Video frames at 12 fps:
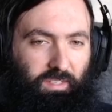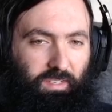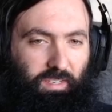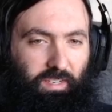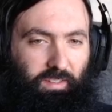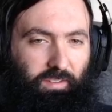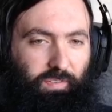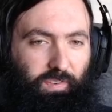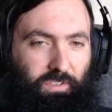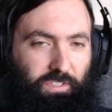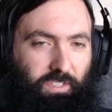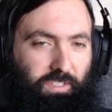Uh, the
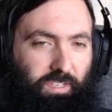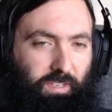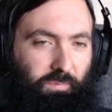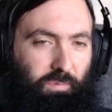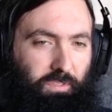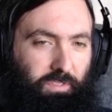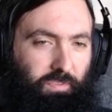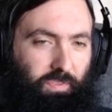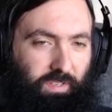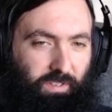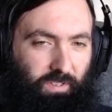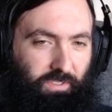first attempt was a
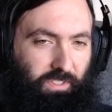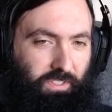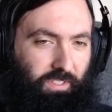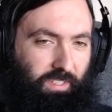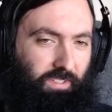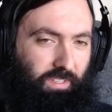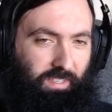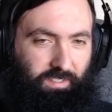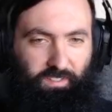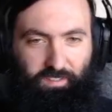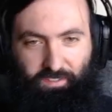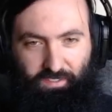fail, just like last
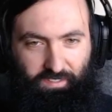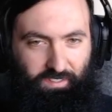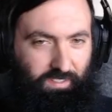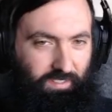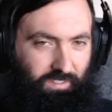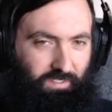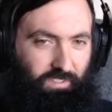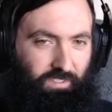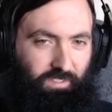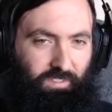season, as